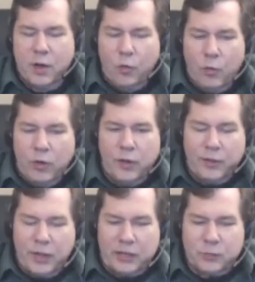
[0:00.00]
one of the
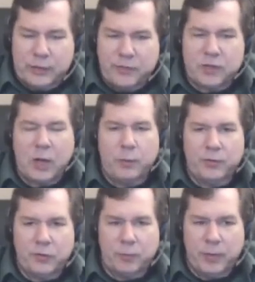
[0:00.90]
things we've done with
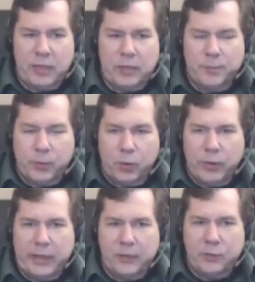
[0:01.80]
some people
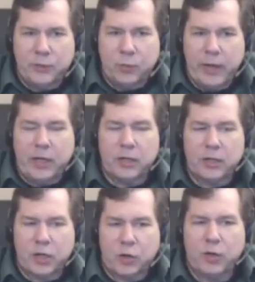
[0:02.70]
is we went into
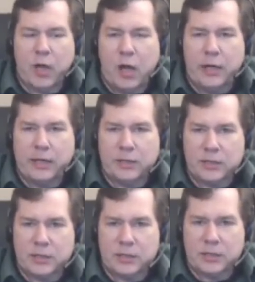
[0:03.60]
current
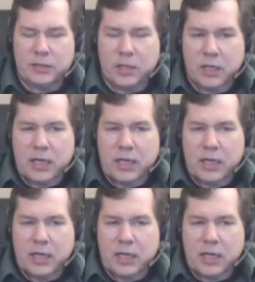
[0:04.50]
audiences